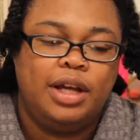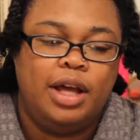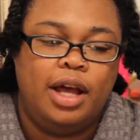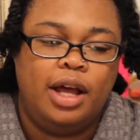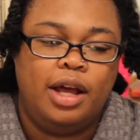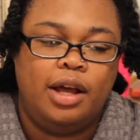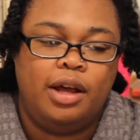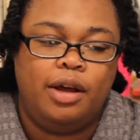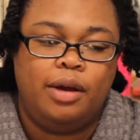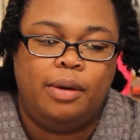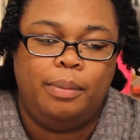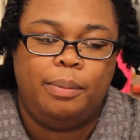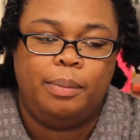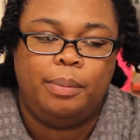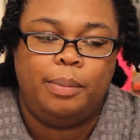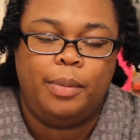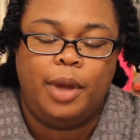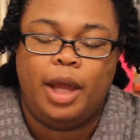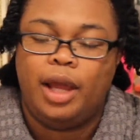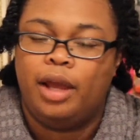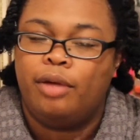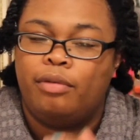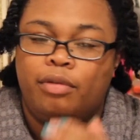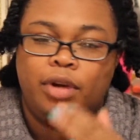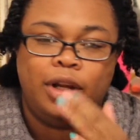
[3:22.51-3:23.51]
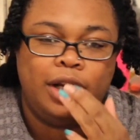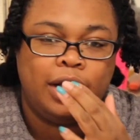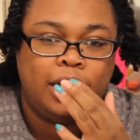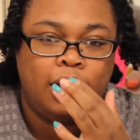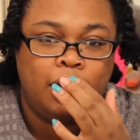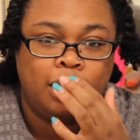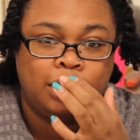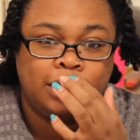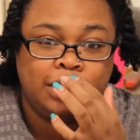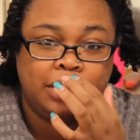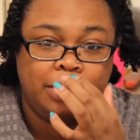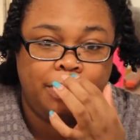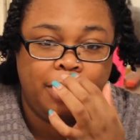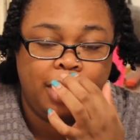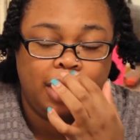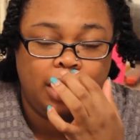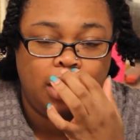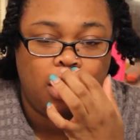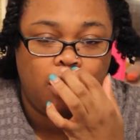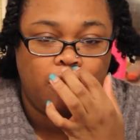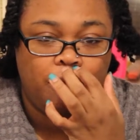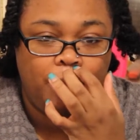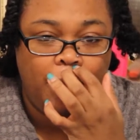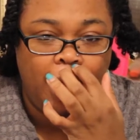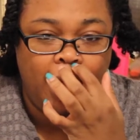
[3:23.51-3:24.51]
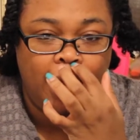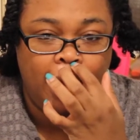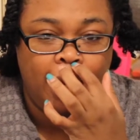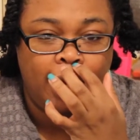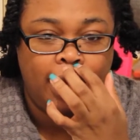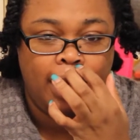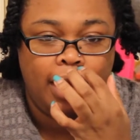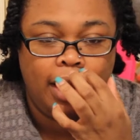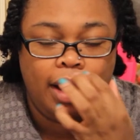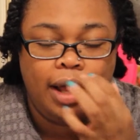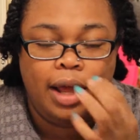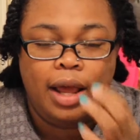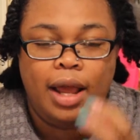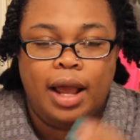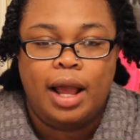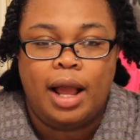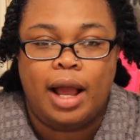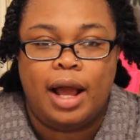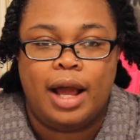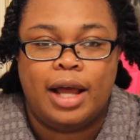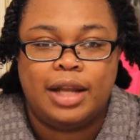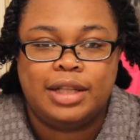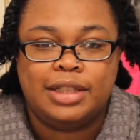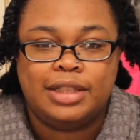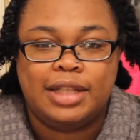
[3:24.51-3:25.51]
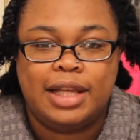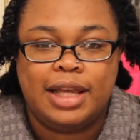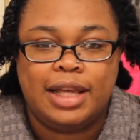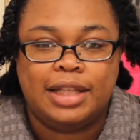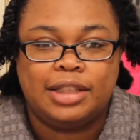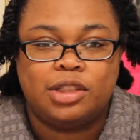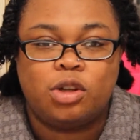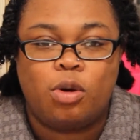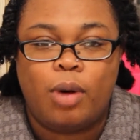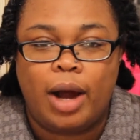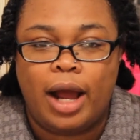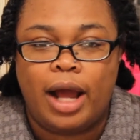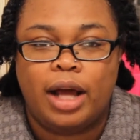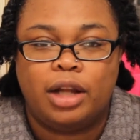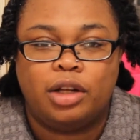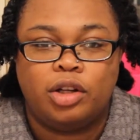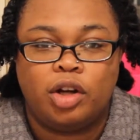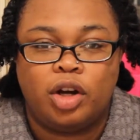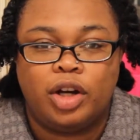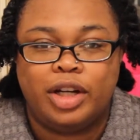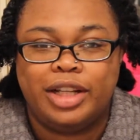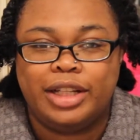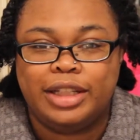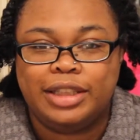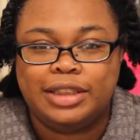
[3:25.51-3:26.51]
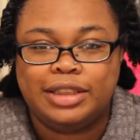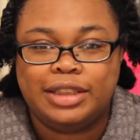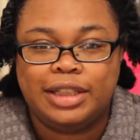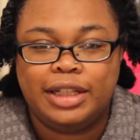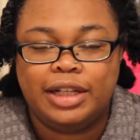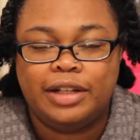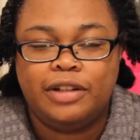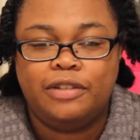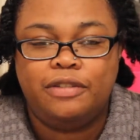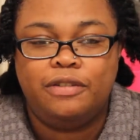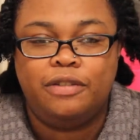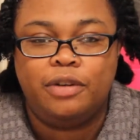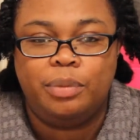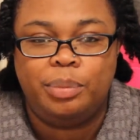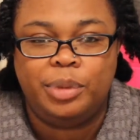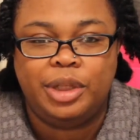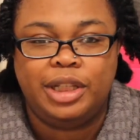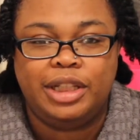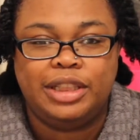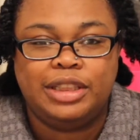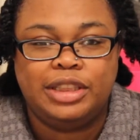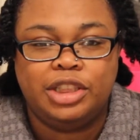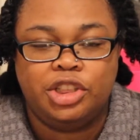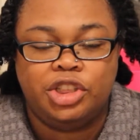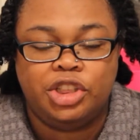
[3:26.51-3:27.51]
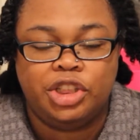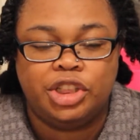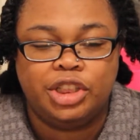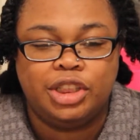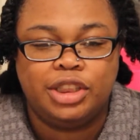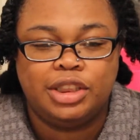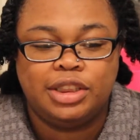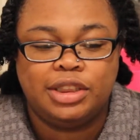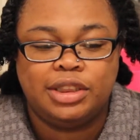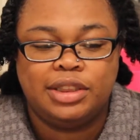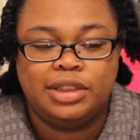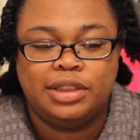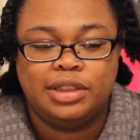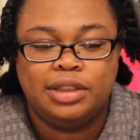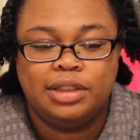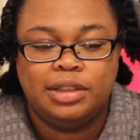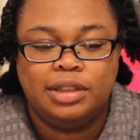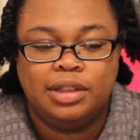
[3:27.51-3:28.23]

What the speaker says: It really causes me a lot of pain, and it's quite a lot easier for me to just